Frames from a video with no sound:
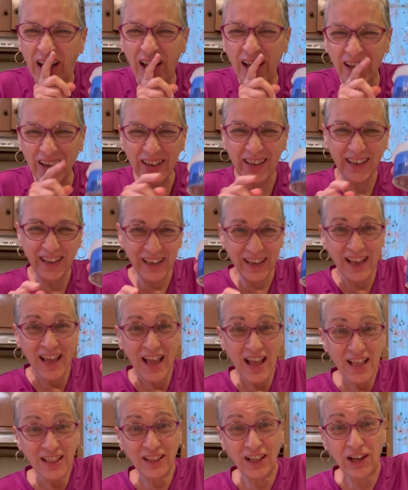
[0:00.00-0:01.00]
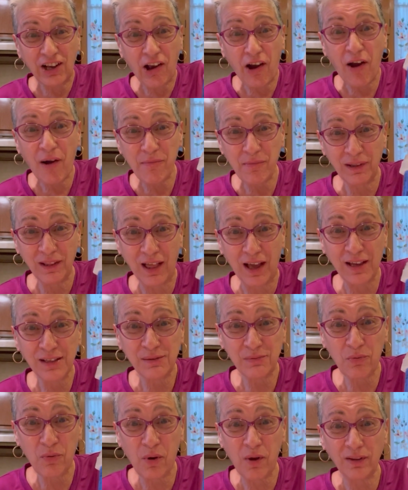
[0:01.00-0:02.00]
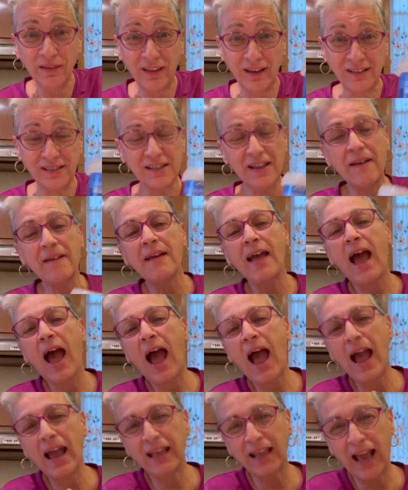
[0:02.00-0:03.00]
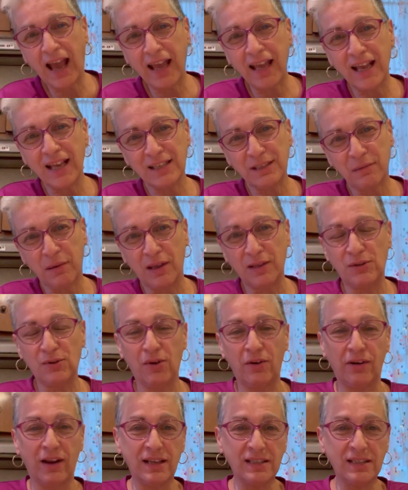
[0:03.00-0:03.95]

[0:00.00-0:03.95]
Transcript: the caramelized walnut. I, I asked my daughter, I